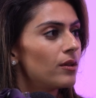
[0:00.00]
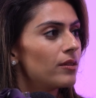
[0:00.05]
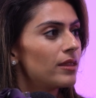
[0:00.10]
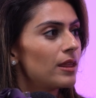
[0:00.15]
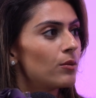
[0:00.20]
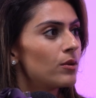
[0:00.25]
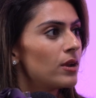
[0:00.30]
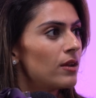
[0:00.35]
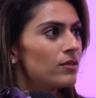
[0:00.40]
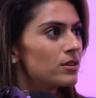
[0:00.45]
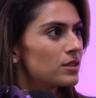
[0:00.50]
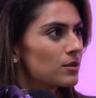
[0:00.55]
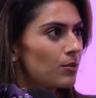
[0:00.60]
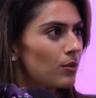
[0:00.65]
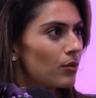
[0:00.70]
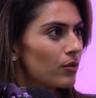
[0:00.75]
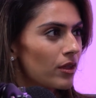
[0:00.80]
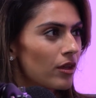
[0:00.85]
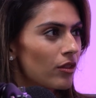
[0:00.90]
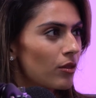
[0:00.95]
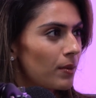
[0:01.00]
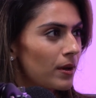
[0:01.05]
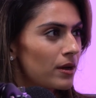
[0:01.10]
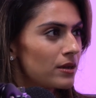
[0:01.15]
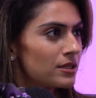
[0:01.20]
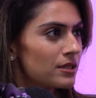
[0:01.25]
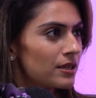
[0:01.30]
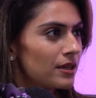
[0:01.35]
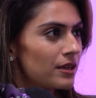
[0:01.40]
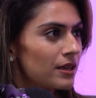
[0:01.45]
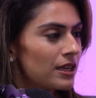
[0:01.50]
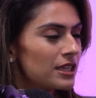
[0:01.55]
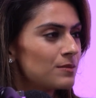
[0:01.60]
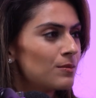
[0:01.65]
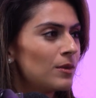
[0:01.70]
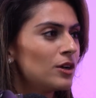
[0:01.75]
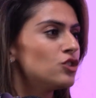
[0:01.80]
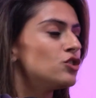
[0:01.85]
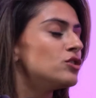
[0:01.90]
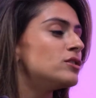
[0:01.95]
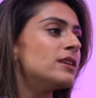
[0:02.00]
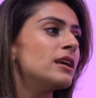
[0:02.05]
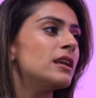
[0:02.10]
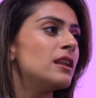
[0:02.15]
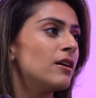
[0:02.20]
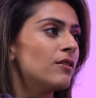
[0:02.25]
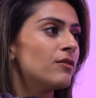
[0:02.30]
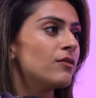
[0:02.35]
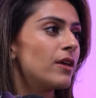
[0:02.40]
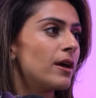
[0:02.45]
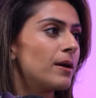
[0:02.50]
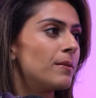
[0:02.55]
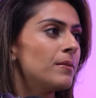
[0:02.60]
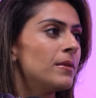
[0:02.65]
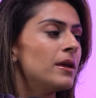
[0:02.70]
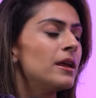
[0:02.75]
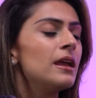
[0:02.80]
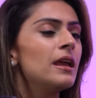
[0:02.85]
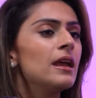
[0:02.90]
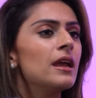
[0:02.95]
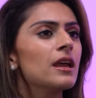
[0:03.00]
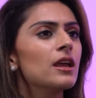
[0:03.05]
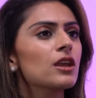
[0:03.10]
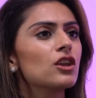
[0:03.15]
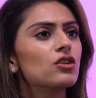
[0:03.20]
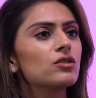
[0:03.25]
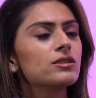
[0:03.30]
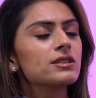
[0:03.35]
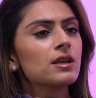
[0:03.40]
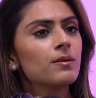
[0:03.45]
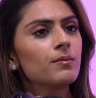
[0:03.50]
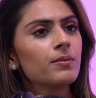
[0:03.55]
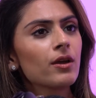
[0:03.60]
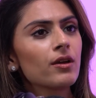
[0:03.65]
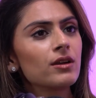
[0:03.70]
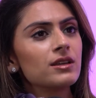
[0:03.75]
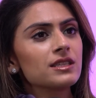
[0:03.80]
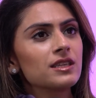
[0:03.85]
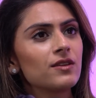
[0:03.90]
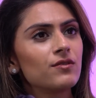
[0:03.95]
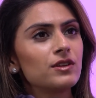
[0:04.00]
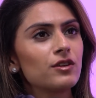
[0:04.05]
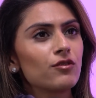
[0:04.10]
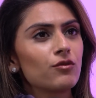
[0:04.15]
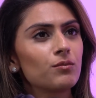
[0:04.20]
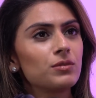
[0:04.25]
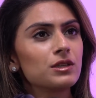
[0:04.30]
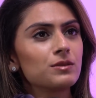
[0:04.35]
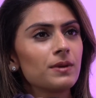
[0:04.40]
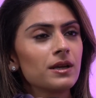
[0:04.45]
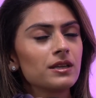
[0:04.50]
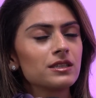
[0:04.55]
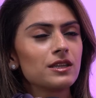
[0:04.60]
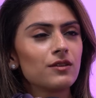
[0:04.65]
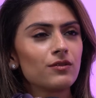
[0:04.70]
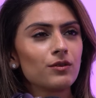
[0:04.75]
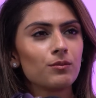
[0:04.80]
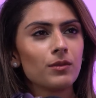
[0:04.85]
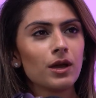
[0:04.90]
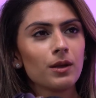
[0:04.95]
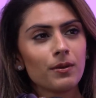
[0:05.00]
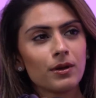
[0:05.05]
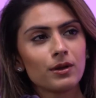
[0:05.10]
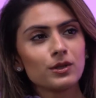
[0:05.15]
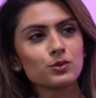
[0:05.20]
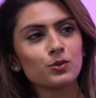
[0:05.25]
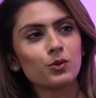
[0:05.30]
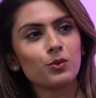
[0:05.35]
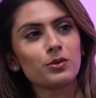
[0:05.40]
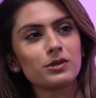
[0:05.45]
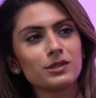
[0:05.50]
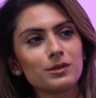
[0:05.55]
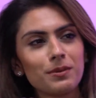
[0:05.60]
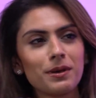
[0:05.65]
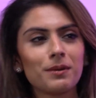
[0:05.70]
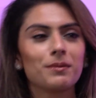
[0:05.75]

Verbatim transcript: they will never support the other person mm-hmm. as much as they love them. Yeah. You know, some parents give a different perspective, and my parents were always